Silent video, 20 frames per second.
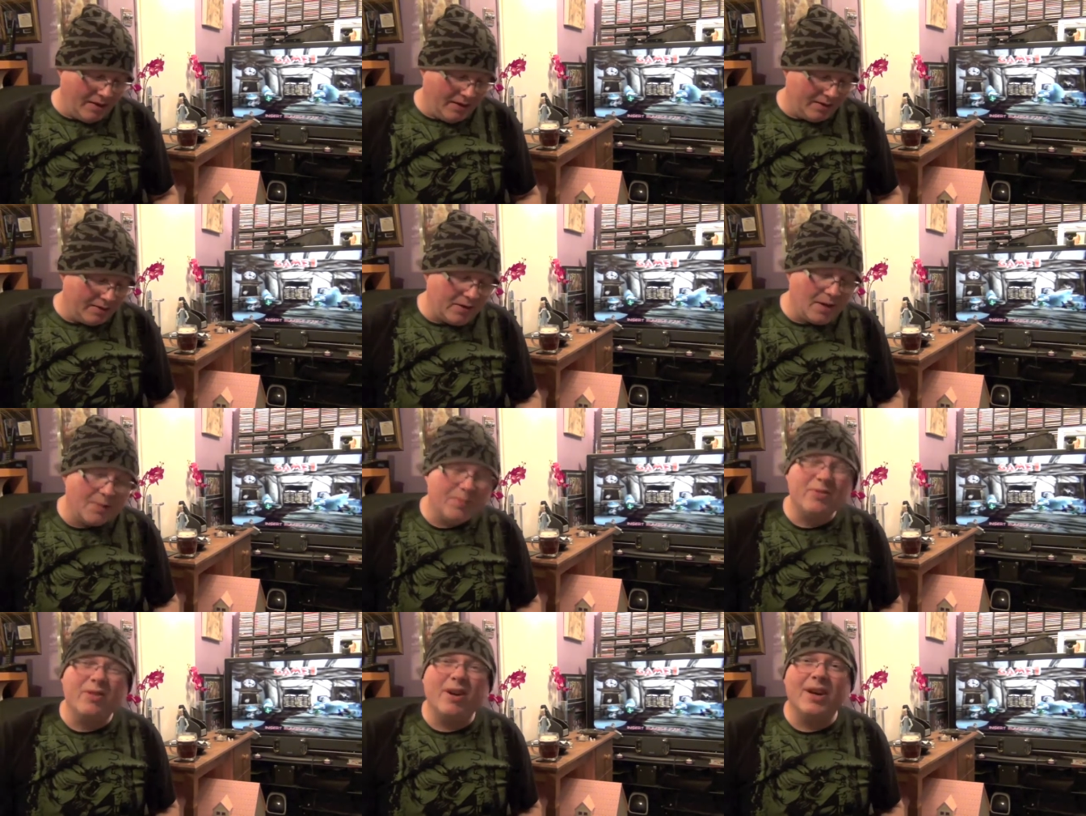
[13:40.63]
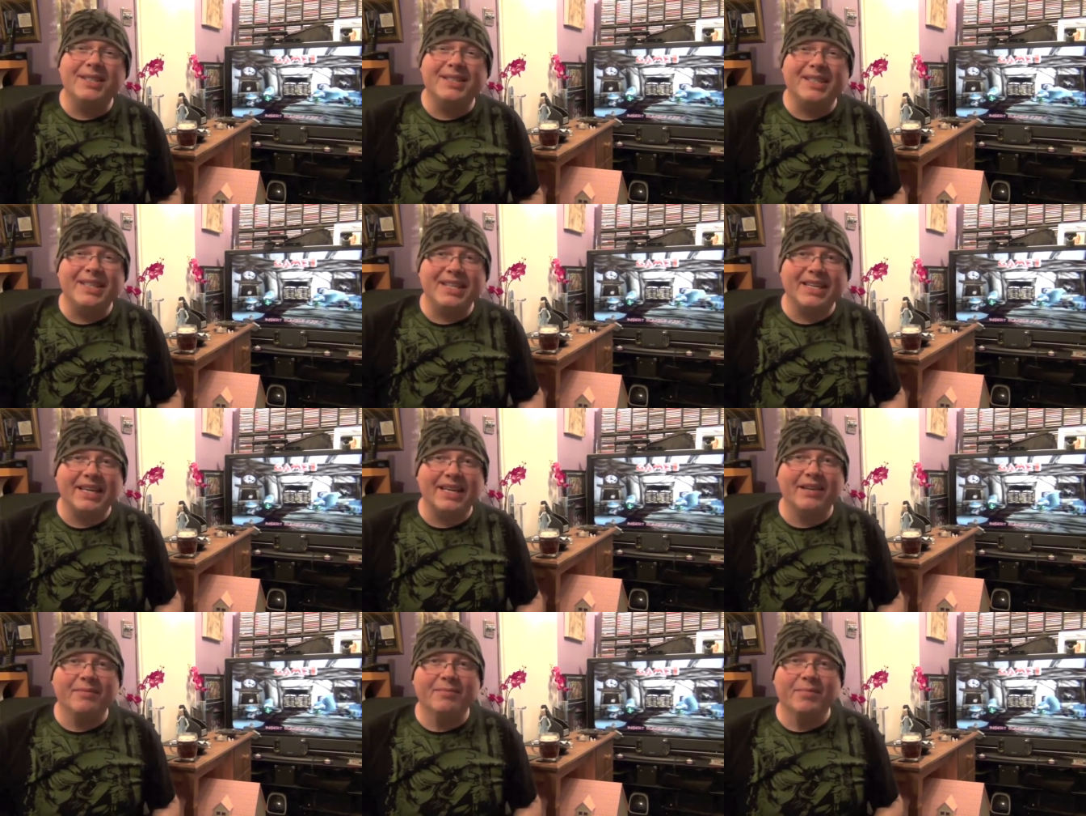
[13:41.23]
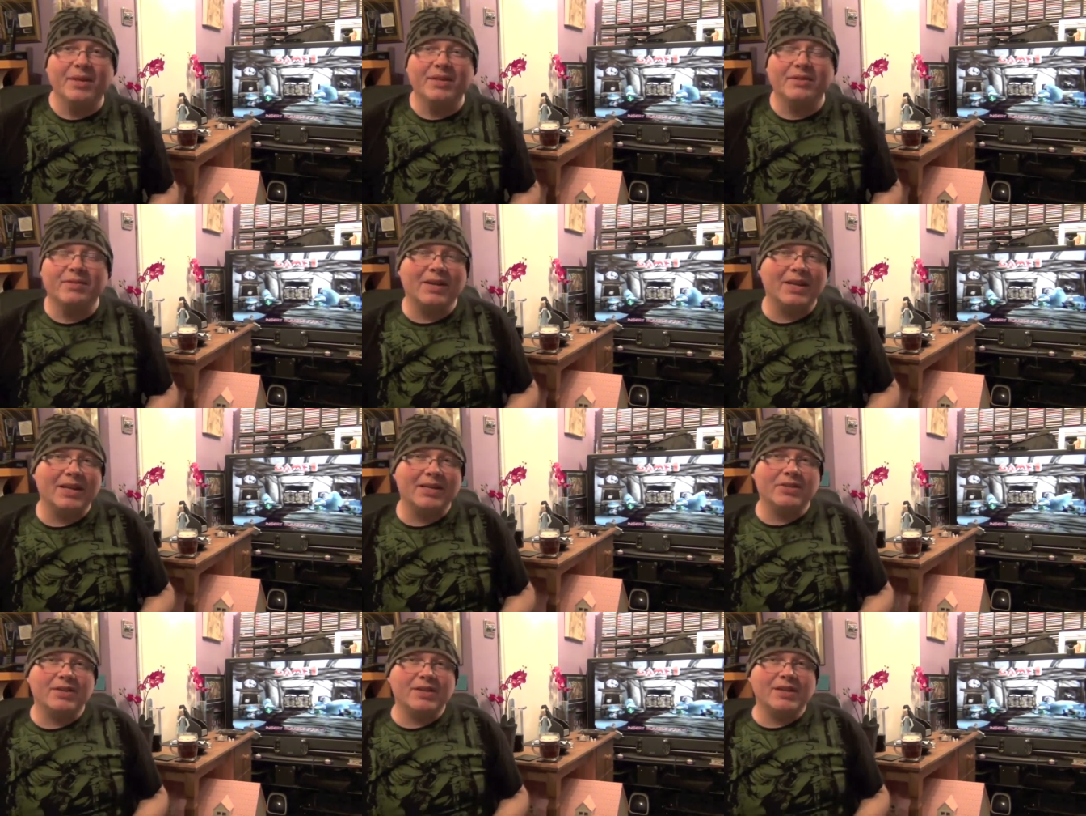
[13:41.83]
It's not a pricey game, but it's
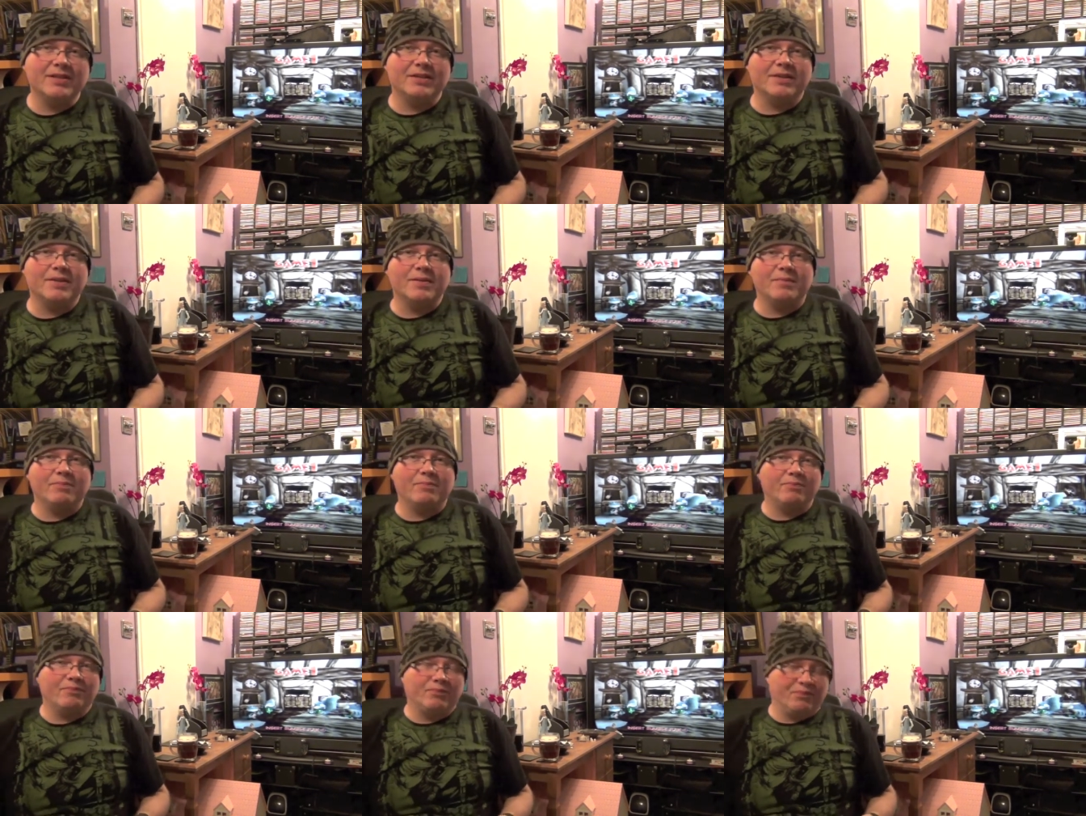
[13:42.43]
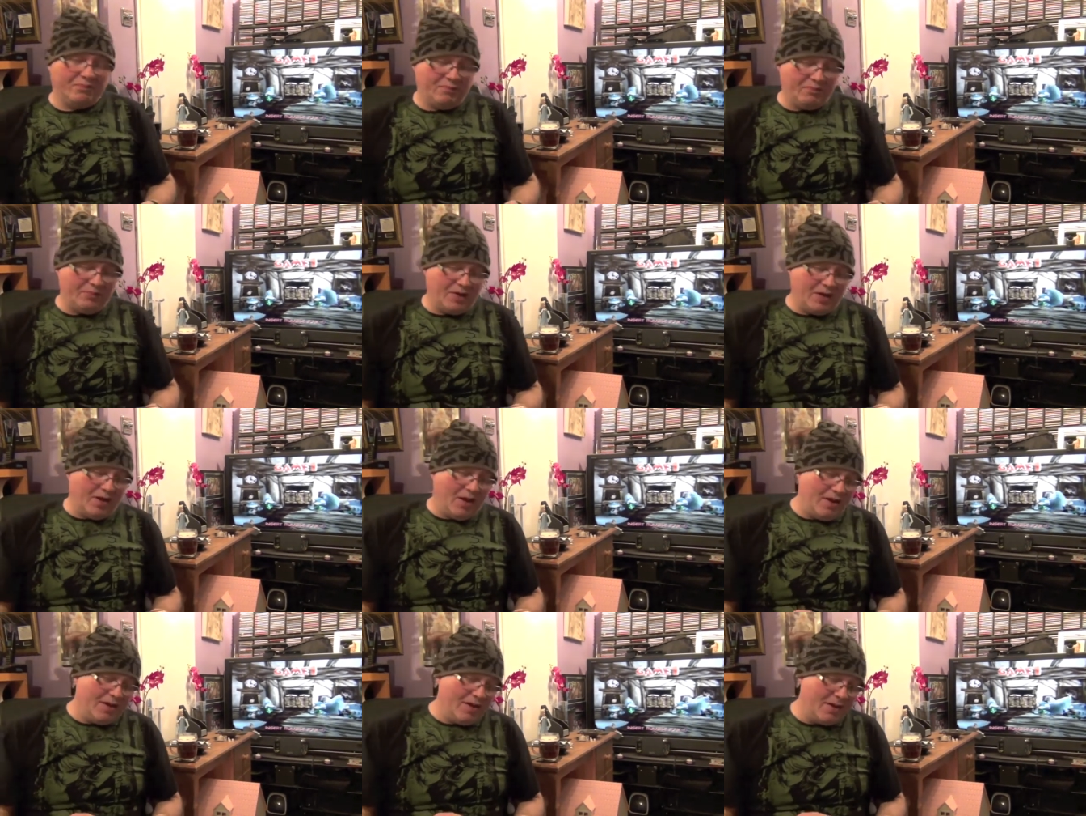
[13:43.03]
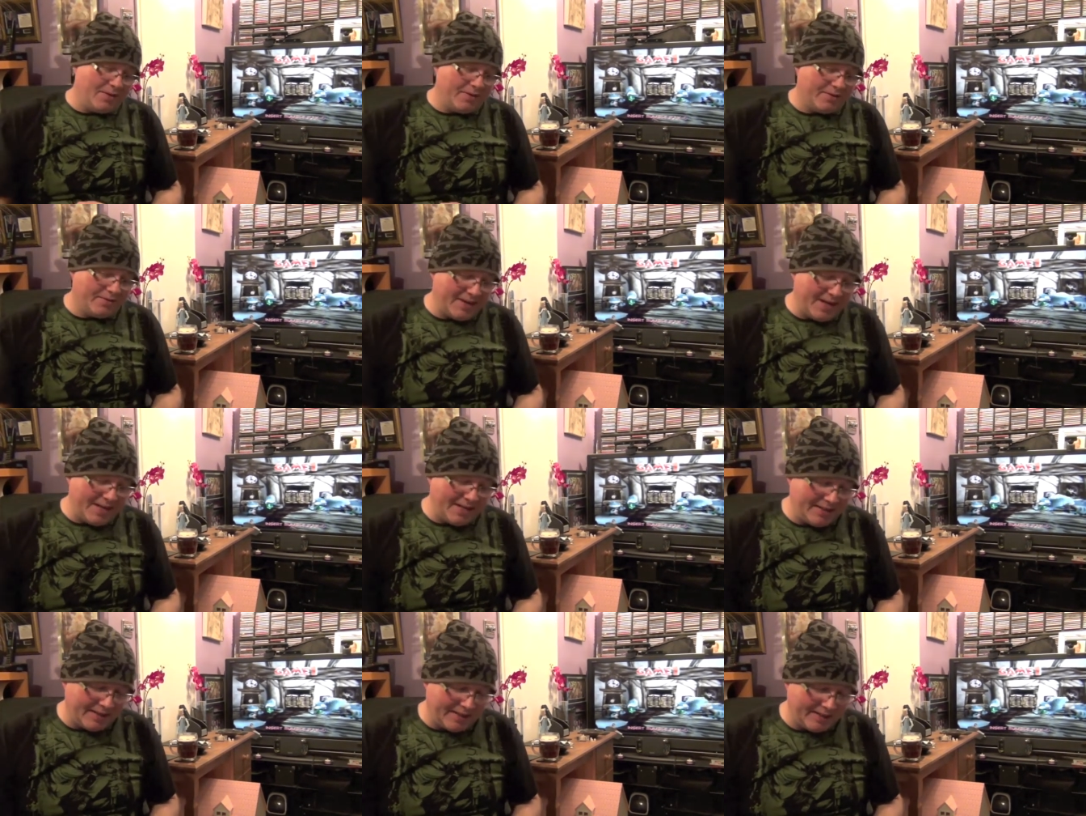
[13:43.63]
actually a highly
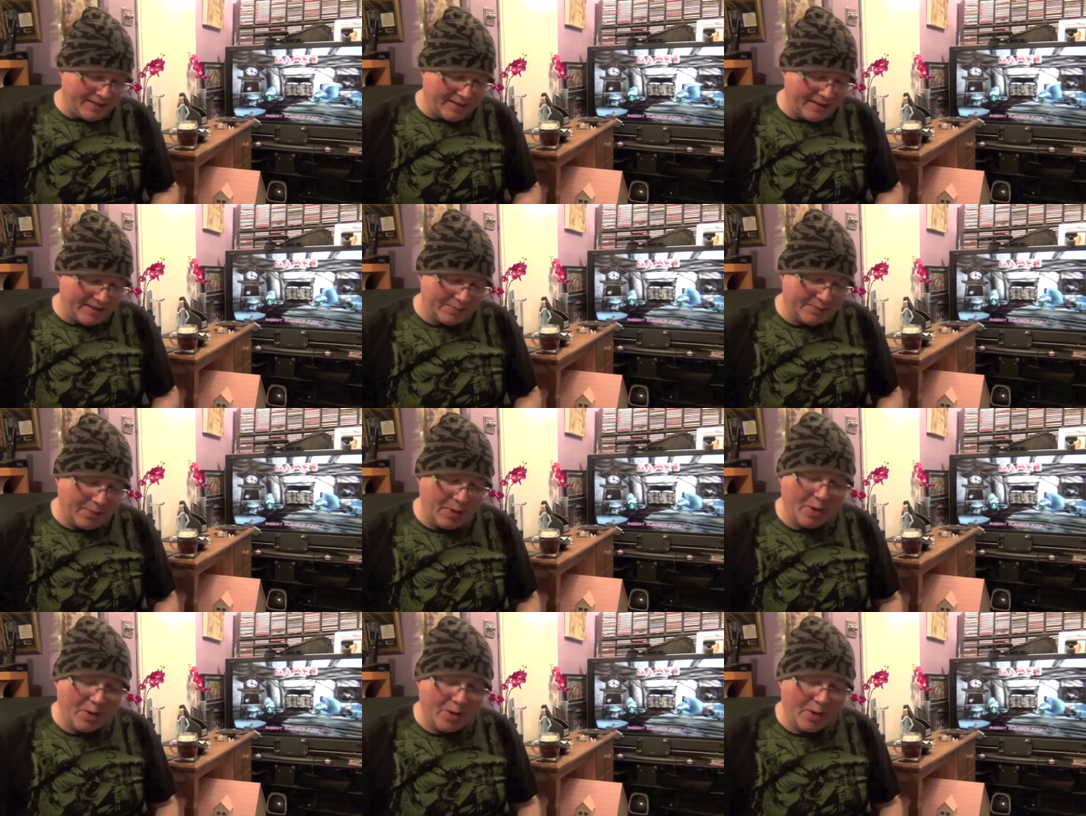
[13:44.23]
underrated, and it's